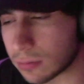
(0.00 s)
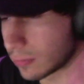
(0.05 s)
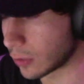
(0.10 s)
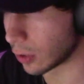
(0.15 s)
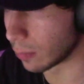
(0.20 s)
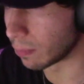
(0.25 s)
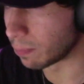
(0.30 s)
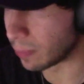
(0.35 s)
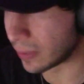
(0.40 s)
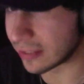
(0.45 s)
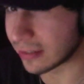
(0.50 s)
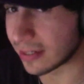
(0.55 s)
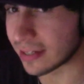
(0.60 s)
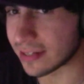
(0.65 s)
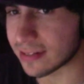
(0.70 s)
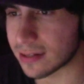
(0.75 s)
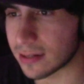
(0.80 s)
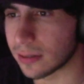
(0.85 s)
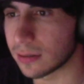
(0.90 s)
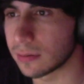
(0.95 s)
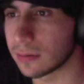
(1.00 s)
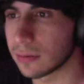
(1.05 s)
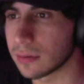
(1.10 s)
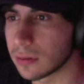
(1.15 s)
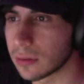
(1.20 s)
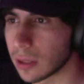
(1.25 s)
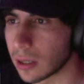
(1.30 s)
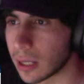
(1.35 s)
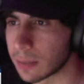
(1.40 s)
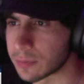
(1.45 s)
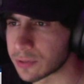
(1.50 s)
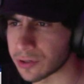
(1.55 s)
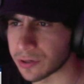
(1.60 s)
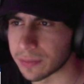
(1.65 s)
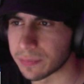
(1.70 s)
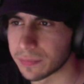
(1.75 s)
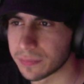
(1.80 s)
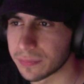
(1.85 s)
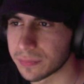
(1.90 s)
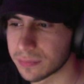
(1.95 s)
complete I'm
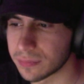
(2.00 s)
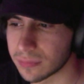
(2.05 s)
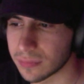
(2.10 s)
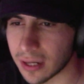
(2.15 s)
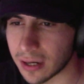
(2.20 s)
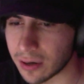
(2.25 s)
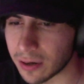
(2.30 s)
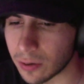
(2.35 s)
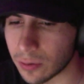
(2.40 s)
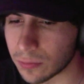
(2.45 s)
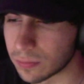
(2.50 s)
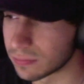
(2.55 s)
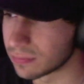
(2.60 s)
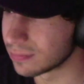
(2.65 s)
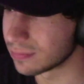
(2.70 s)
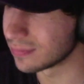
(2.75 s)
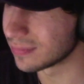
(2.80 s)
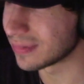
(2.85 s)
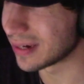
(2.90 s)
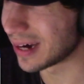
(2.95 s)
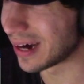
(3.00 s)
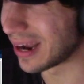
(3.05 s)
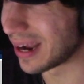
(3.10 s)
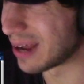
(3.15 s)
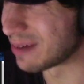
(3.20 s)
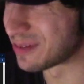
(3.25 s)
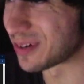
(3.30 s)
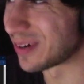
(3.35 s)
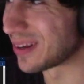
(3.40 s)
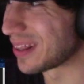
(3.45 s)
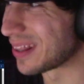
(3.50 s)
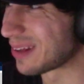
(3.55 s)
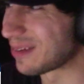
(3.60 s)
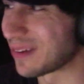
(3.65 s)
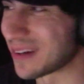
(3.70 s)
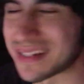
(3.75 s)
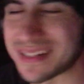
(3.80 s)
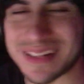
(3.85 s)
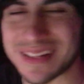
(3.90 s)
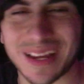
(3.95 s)
sorry. I don't know. I- am sorry, that
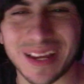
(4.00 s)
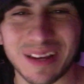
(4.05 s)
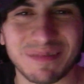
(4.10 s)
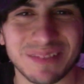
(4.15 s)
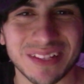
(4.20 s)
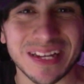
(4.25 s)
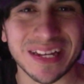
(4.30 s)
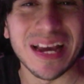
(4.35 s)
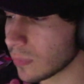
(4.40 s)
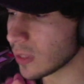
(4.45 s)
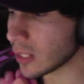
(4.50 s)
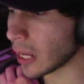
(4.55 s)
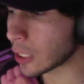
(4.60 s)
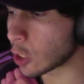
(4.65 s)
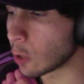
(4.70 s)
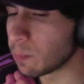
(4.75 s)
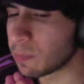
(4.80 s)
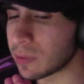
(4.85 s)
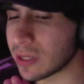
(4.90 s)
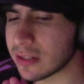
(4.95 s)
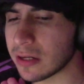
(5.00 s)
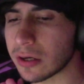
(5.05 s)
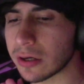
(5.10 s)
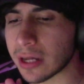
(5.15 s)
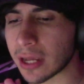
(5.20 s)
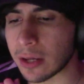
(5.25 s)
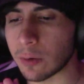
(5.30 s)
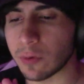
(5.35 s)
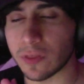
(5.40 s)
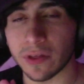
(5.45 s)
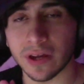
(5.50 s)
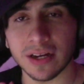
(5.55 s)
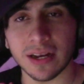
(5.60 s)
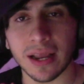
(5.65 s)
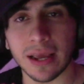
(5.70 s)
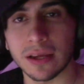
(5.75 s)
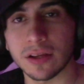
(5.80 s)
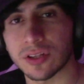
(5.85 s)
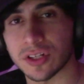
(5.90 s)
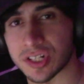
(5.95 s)
was AMD. I'm completely okay with that.
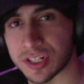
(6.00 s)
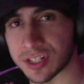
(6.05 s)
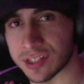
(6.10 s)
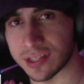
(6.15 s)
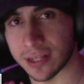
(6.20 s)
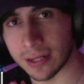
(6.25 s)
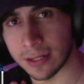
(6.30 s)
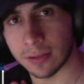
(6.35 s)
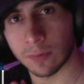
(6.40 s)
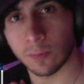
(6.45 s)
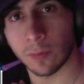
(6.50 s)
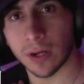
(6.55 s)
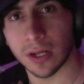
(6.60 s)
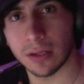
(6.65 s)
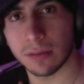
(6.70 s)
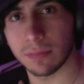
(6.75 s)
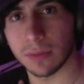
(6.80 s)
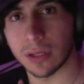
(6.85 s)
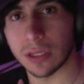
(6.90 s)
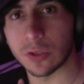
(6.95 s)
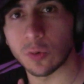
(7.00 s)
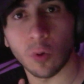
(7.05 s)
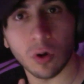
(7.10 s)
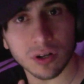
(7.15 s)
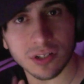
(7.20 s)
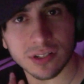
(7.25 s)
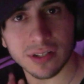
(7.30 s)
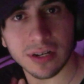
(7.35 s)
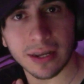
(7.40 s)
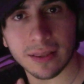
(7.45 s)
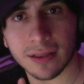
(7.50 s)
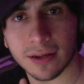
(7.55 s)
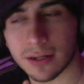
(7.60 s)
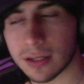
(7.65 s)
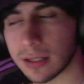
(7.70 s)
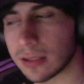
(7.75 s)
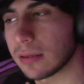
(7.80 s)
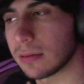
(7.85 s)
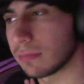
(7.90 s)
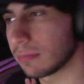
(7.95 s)
I understand why it works like
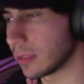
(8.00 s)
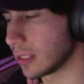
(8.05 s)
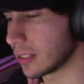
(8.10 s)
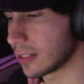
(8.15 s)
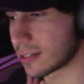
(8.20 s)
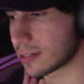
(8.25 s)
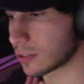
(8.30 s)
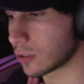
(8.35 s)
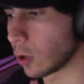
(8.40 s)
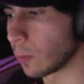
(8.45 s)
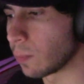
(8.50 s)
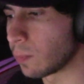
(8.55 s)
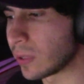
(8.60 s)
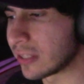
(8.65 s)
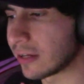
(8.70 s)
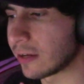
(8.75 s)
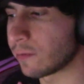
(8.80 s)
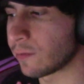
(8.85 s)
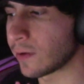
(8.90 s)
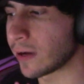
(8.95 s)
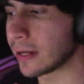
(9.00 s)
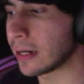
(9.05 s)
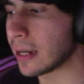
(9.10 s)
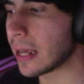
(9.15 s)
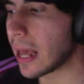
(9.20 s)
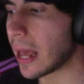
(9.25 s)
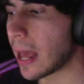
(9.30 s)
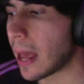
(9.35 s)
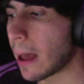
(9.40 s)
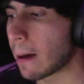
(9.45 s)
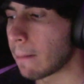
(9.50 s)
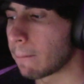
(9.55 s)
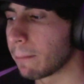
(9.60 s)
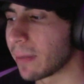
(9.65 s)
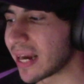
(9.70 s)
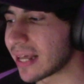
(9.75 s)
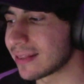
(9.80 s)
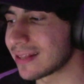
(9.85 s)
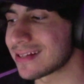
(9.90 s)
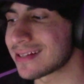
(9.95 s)
that. It's completely fine.
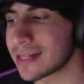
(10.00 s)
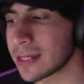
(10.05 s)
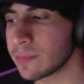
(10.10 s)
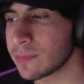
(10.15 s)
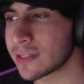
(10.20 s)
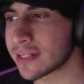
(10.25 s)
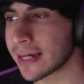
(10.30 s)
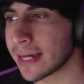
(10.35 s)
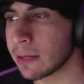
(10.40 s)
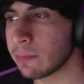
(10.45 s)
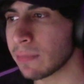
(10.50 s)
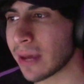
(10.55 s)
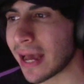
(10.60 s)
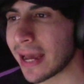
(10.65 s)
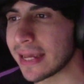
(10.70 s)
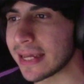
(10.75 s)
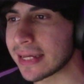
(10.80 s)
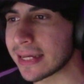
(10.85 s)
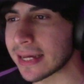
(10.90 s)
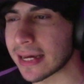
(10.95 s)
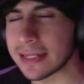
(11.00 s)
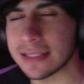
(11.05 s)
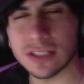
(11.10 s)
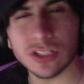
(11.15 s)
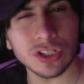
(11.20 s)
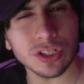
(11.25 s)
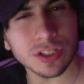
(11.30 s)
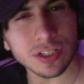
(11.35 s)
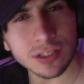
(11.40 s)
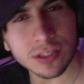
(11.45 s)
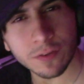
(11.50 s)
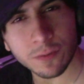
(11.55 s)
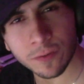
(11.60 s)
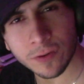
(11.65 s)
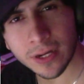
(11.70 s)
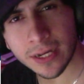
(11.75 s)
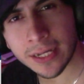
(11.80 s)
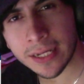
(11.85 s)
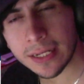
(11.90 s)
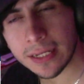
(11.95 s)
But at the same time, I can't
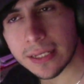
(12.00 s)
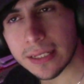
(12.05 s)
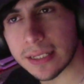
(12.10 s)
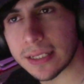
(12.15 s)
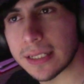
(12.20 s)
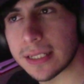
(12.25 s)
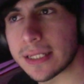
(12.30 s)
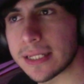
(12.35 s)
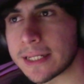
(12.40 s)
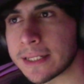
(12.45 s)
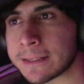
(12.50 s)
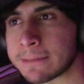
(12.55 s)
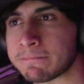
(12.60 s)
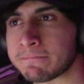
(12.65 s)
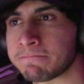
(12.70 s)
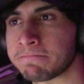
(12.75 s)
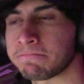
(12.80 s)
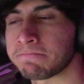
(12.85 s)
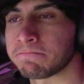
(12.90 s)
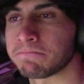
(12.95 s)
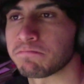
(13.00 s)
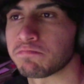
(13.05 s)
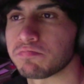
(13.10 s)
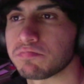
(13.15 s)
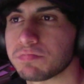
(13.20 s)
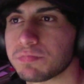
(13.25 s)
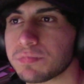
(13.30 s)
justify um,